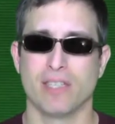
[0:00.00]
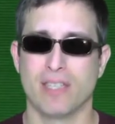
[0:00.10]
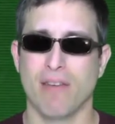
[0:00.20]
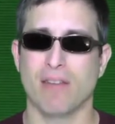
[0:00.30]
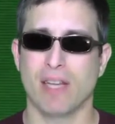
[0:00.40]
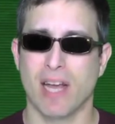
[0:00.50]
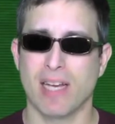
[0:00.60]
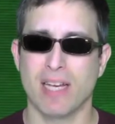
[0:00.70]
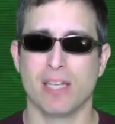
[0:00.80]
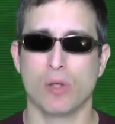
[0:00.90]
is definitely a
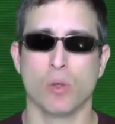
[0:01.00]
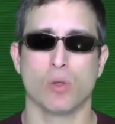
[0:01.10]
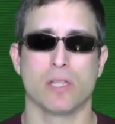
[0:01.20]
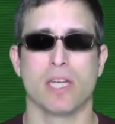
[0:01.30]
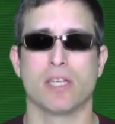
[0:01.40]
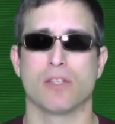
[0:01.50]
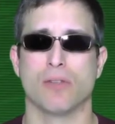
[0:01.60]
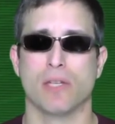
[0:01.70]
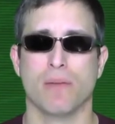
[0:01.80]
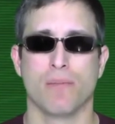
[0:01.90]
needed tool in the
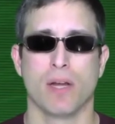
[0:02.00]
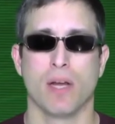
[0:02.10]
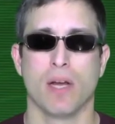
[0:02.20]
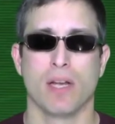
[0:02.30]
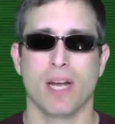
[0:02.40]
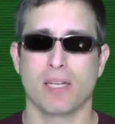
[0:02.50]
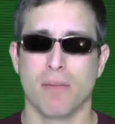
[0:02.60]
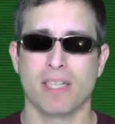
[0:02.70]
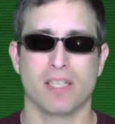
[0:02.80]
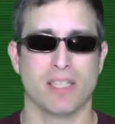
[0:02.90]
industry. Not to
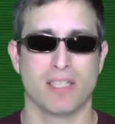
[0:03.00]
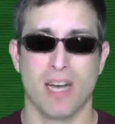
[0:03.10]
mention, it